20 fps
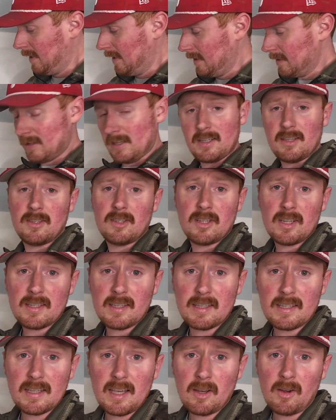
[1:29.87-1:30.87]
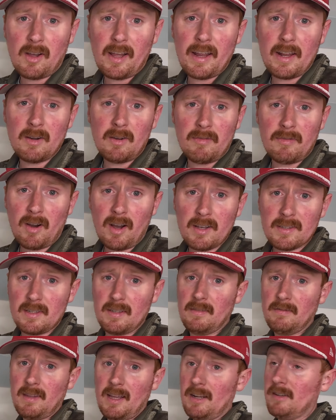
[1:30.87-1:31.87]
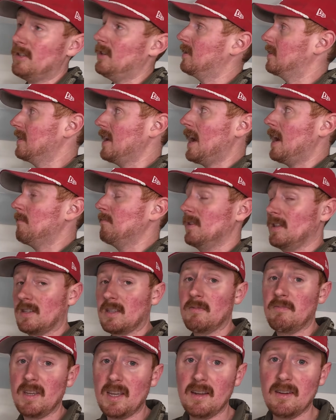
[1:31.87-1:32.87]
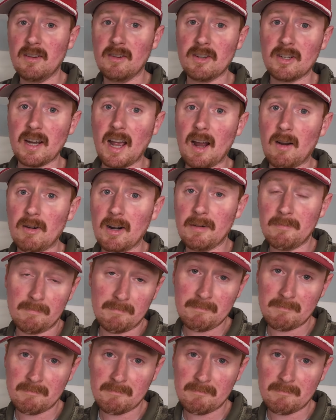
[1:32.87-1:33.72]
This is just a single handle faucet that just happens to be in your shower.